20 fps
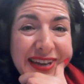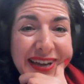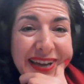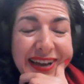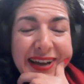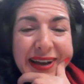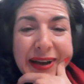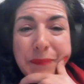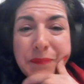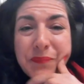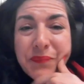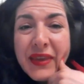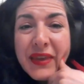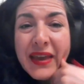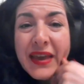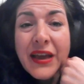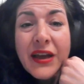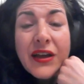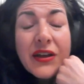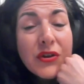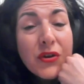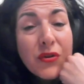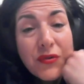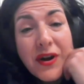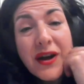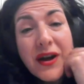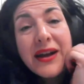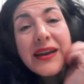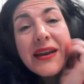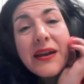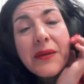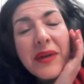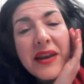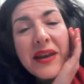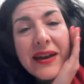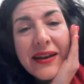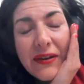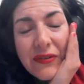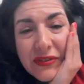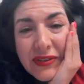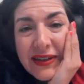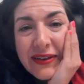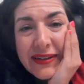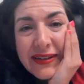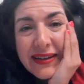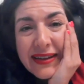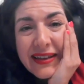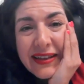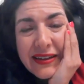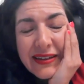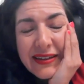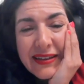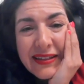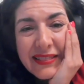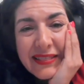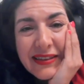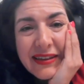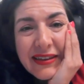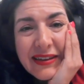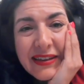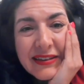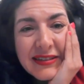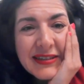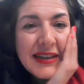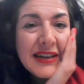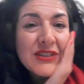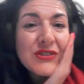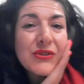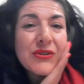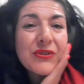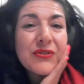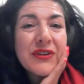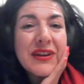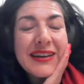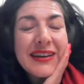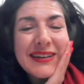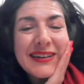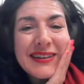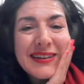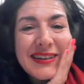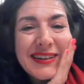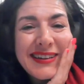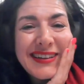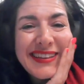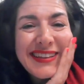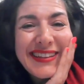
Um, you're right. I mean, at the international arena,